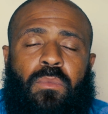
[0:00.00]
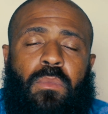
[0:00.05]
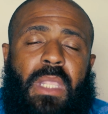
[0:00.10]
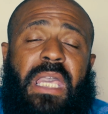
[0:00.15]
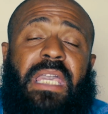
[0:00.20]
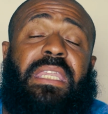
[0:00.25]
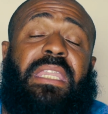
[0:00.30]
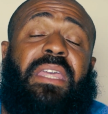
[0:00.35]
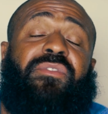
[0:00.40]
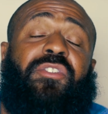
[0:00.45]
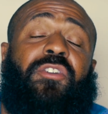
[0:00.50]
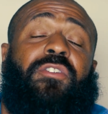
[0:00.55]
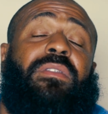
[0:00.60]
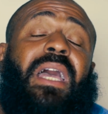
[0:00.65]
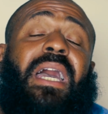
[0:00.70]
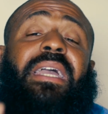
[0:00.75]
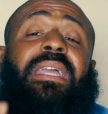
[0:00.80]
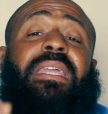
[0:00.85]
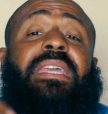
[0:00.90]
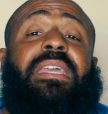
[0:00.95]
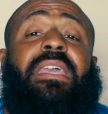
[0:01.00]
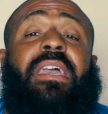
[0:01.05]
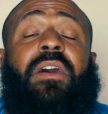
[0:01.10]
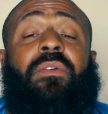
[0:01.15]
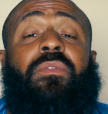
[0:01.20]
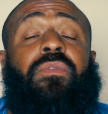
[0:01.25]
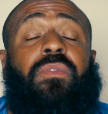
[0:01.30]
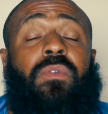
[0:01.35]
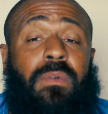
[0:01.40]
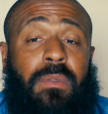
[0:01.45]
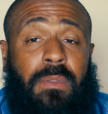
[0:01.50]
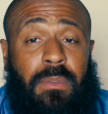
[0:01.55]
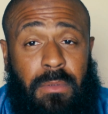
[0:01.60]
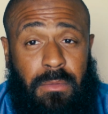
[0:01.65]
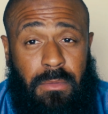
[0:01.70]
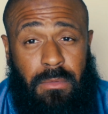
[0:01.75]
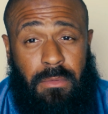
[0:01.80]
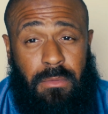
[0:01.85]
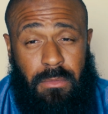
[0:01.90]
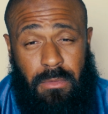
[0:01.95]
And if you're not careful,
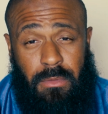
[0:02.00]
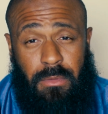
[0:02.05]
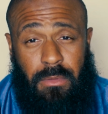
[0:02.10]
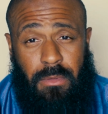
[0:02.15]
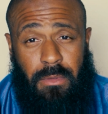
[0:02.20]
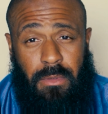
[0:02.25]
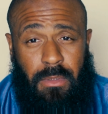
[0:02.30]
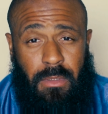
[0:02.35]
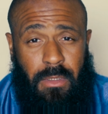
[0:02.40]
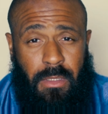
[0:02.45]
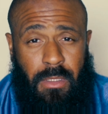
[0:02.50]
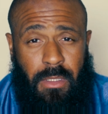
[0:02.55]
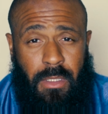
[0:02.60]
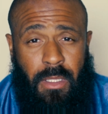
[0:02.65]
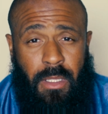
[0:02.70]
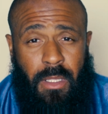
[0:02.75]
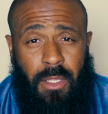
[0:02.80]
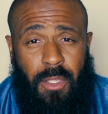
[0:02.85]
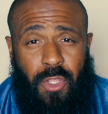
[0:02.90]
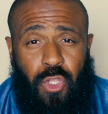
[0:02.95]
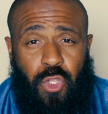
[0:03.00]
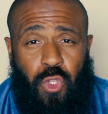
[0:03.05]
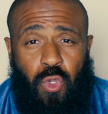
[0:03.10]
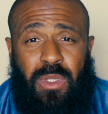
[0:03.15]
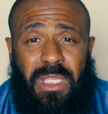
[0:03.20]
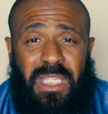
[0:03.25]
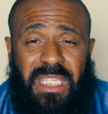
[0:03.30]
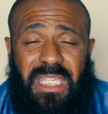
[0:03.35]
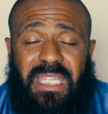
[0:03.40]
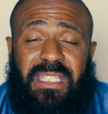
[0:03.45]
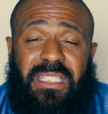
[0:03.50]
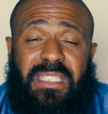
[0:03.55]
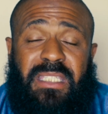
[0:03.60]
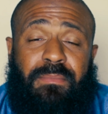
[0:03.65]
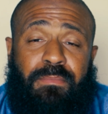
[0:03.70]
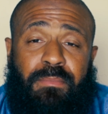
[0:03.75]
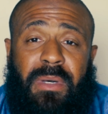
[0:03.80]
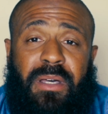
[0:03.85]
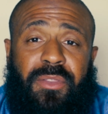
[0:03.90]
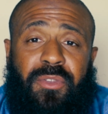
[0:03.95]
you can get
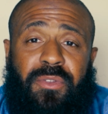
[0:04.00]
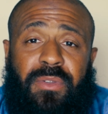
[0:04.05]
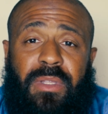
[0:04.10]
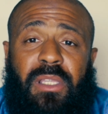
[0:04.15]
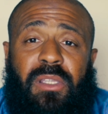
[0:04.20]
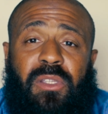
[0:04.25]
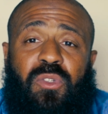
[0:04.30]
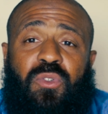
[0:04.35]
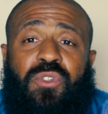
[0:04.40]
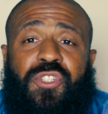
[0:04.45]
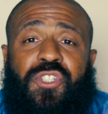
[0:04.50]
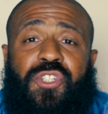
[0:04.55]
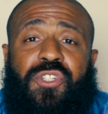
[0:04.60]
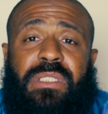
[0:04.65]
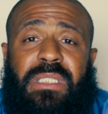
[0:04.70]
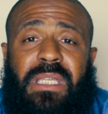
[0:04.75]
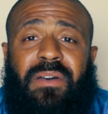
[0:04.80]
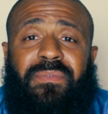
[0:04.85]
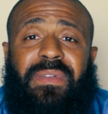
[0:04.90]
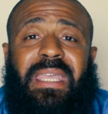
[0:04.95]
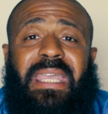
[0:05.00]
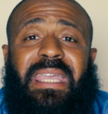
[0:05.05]
smothered and lose yourself